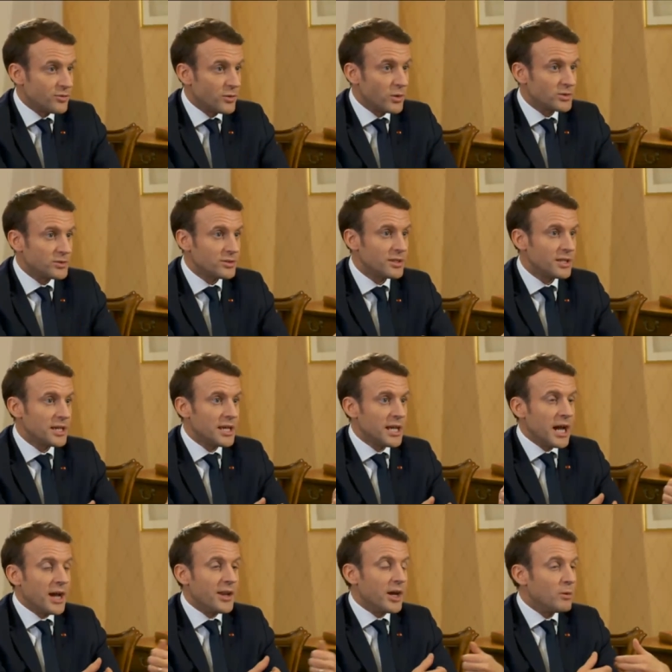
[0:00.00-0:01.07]
vote
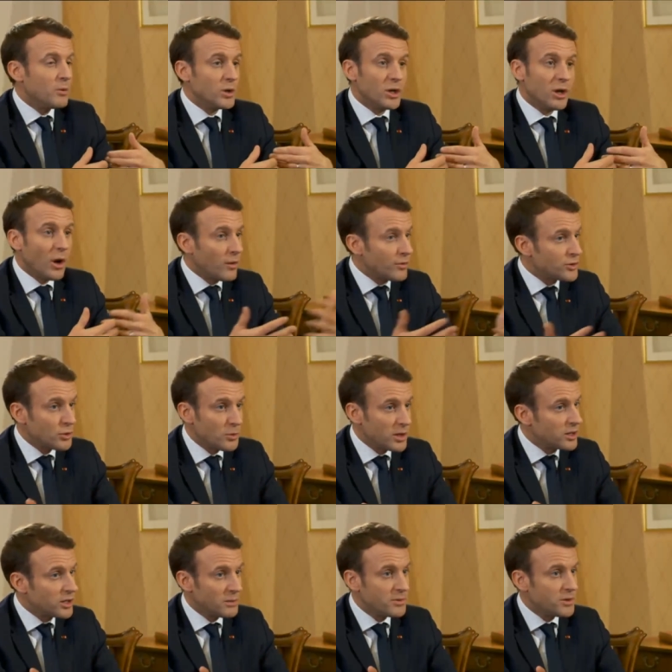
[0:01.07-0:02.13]
and I would love to
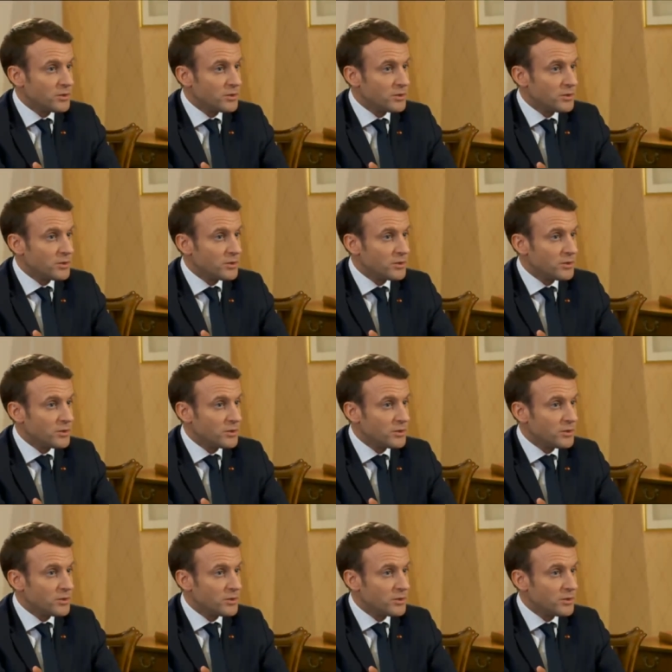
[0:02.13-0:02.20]
welcome